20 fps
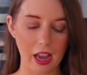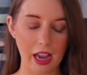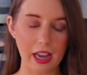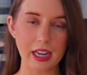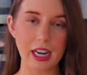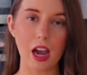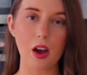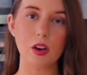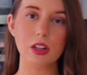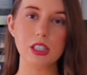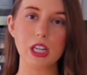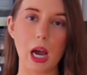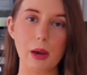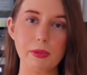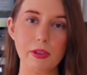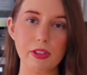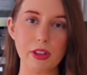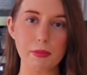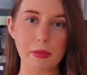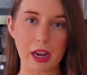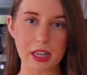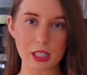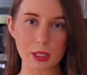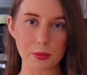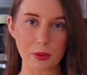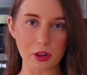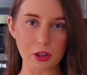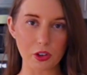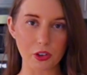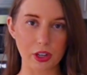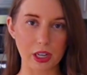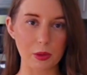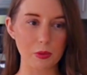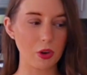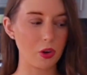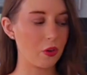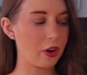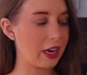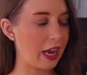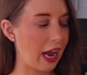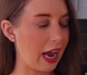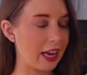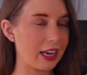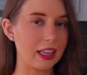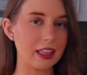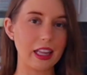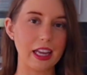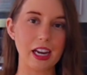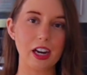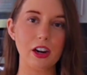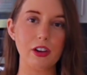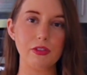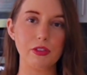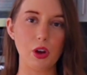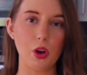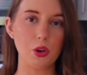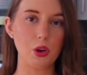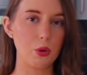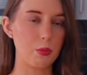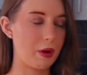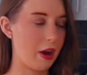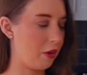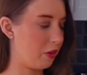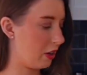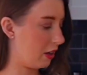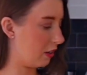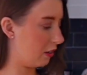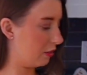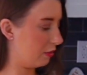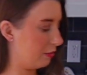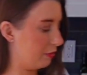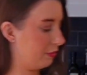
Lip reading: And now on top of the mascarpone cream, we're going to add a layer of cocoa powder.